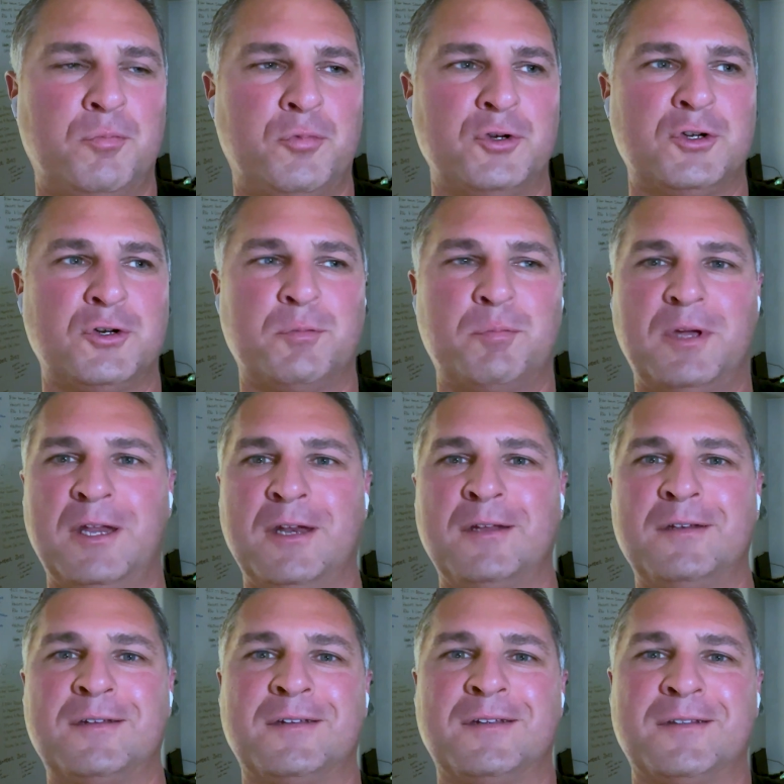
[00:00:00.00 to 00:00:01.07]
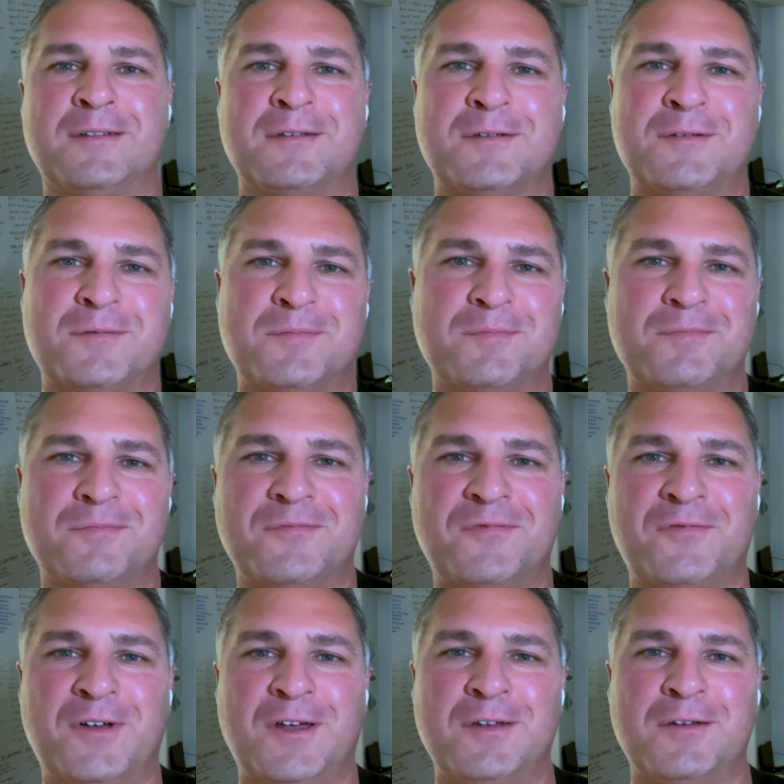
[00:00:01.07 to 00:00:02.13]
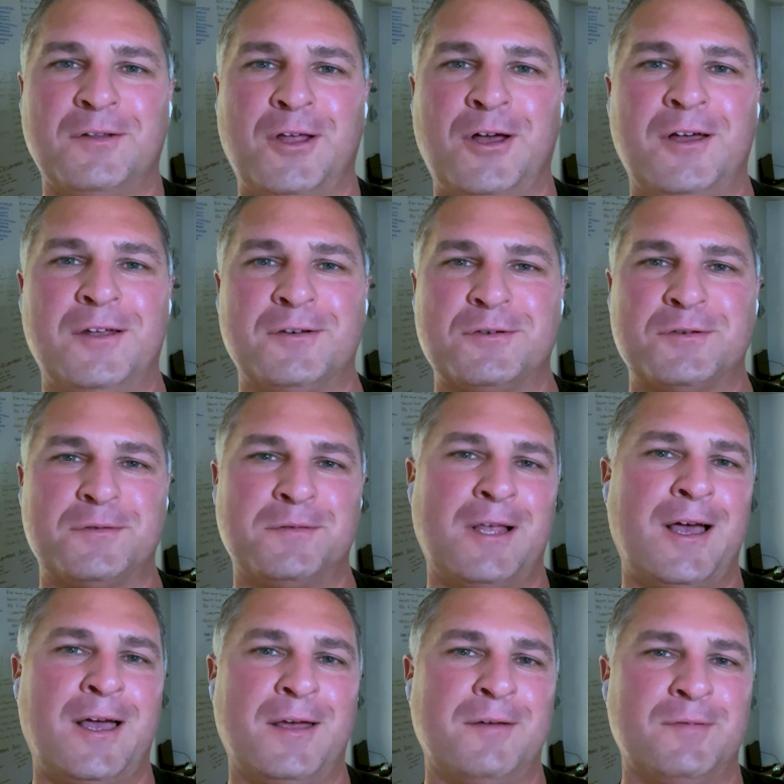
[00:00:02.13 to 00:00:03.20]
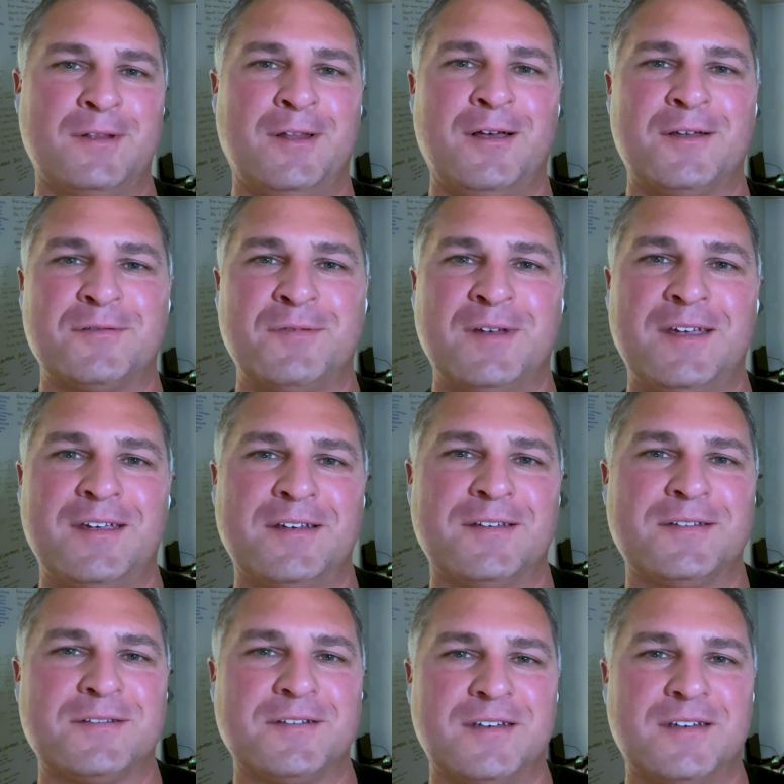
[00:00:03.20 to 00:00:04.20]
Bridger Pennington's fund launched live in Las Vegas.